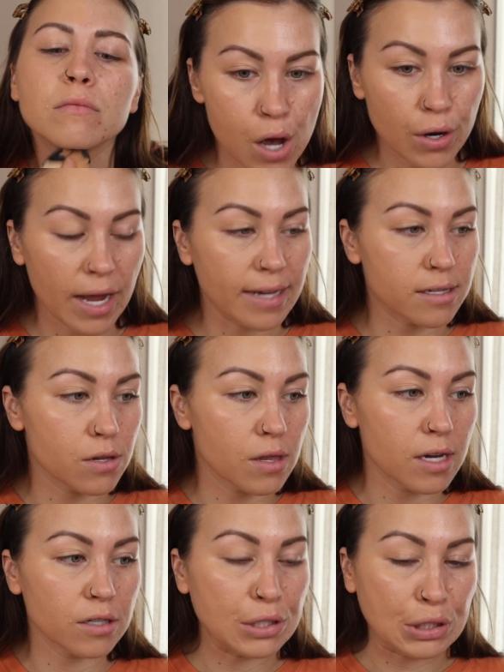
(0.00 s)
Okay, so
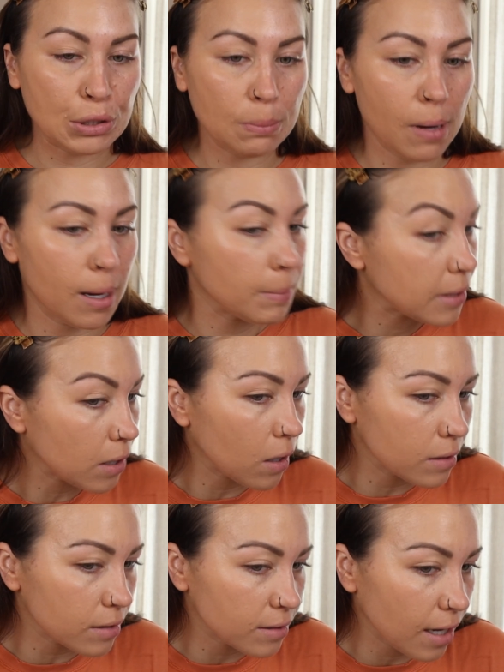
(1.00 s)
there's 2 pumps
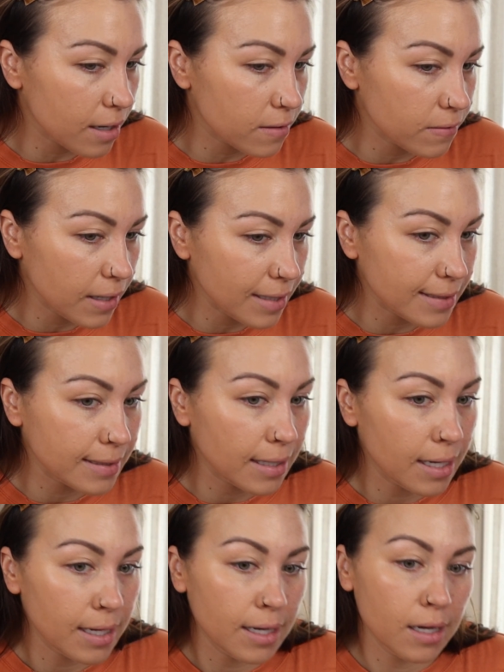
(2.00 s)
on the side of the face.
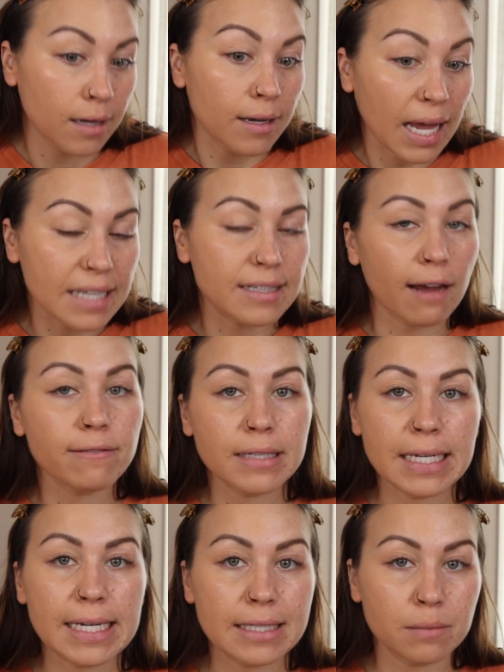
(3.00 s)
It
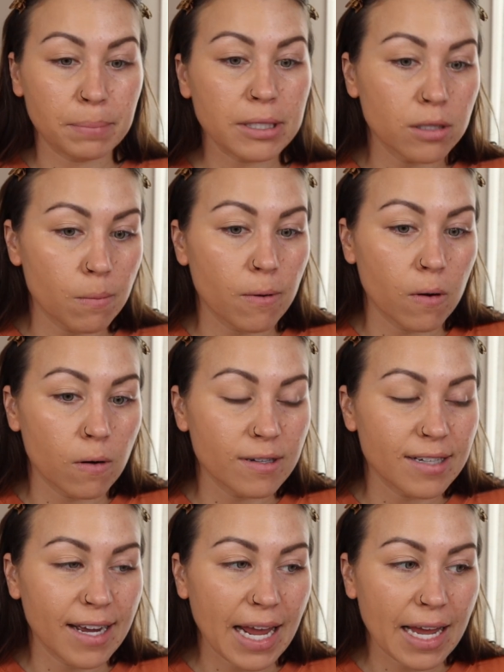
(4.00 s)
definitely is buildable,
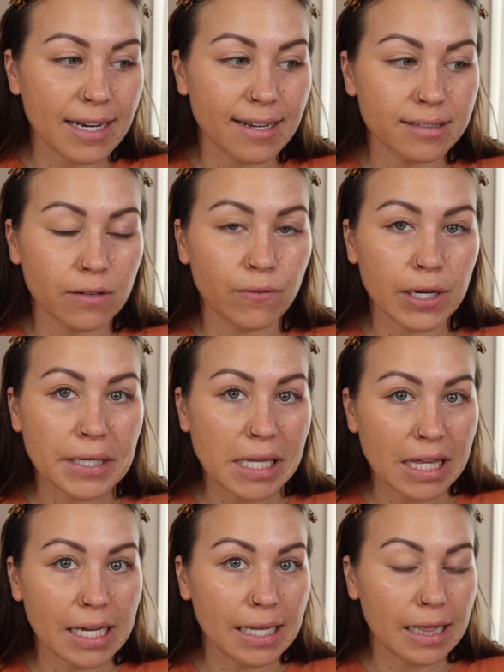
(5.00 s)
and it's a very
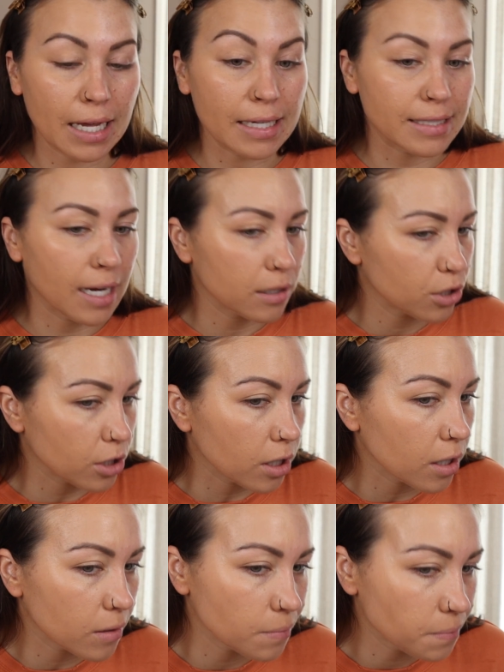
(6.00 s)
thin, light
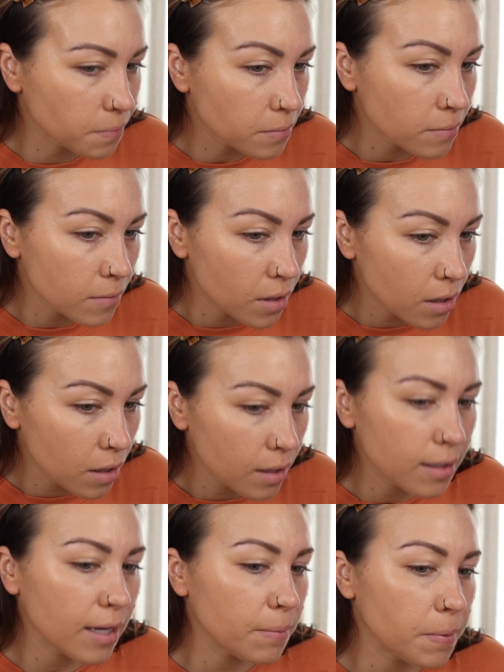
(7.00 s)
texture.
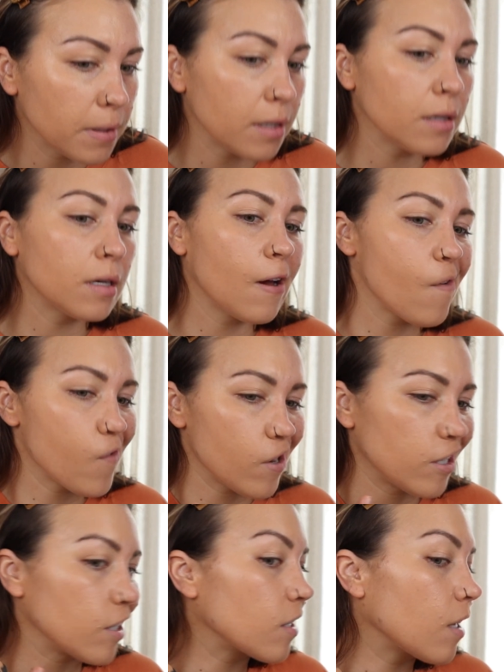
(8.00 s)
Gave pretty good
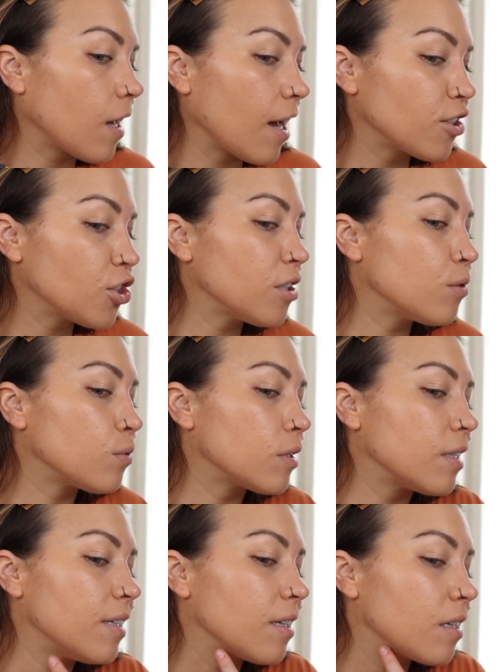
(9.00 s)
coverage. It actually
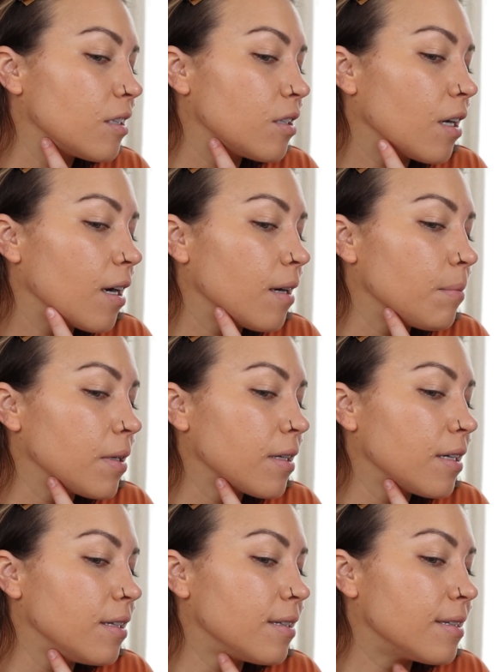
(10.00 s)
really did a good job
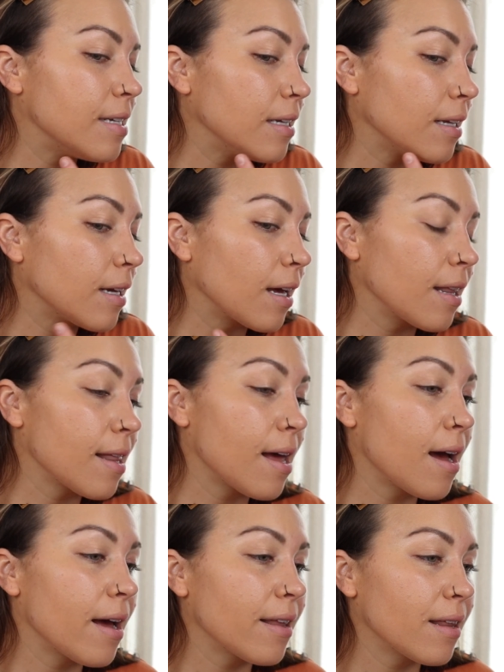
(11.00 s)
concealing a
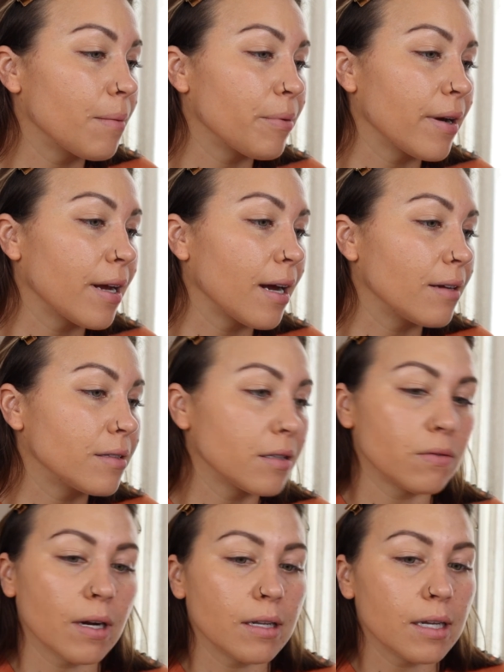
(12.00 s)
lot of the breakouts
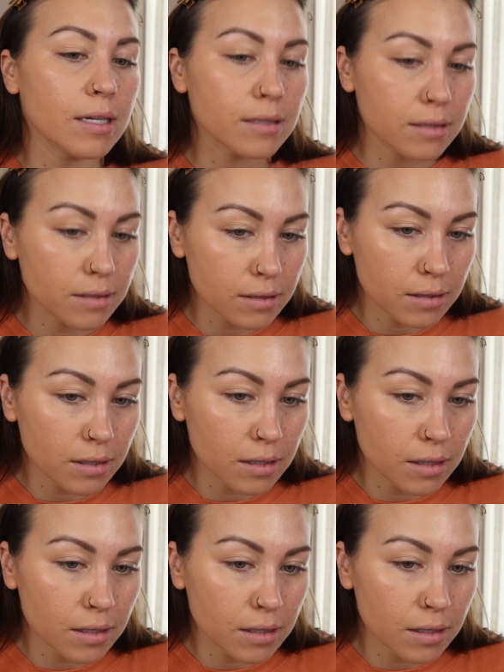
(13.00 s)
and redness.